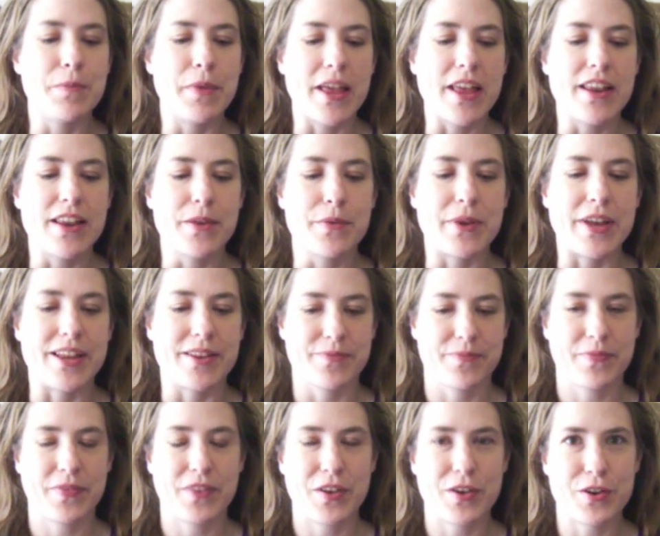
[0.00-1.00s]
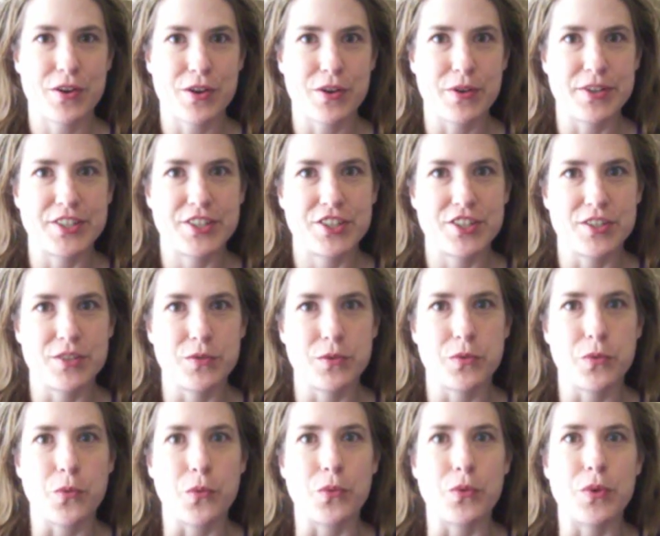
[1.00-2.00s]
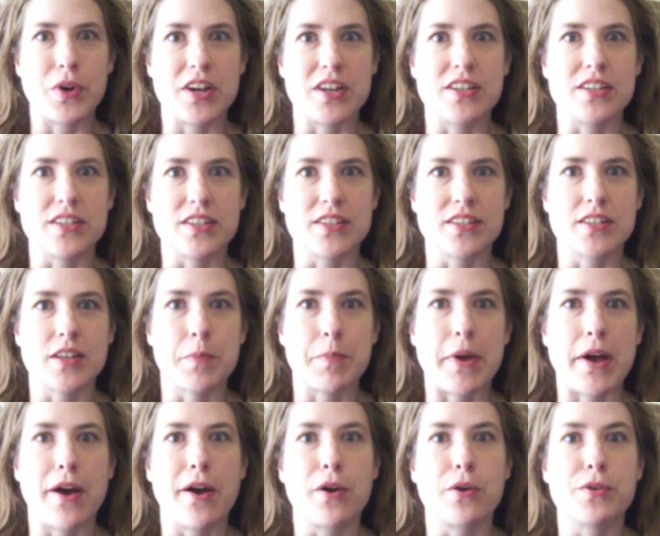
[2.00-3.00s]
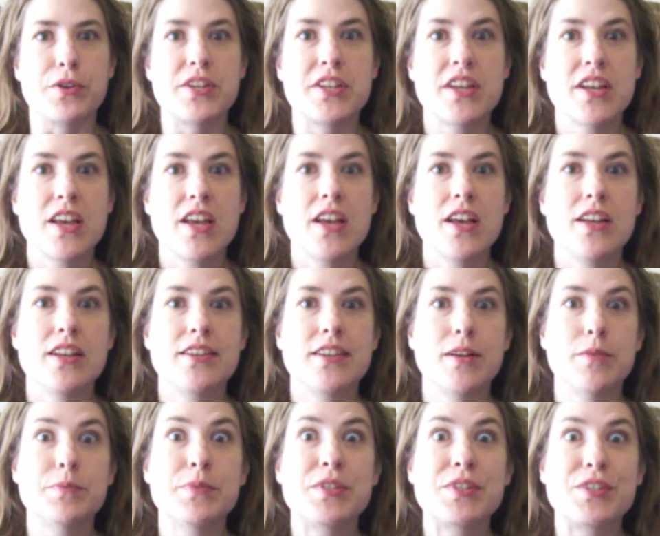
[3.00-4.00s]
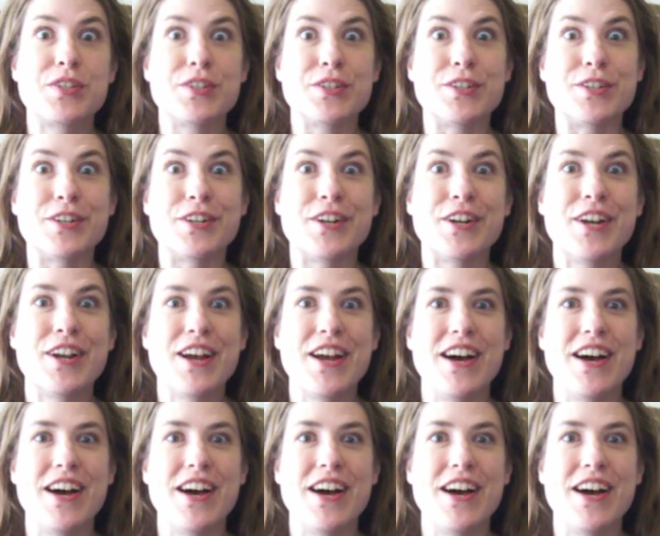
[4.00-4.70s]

Anyway, her question was about Dumpster.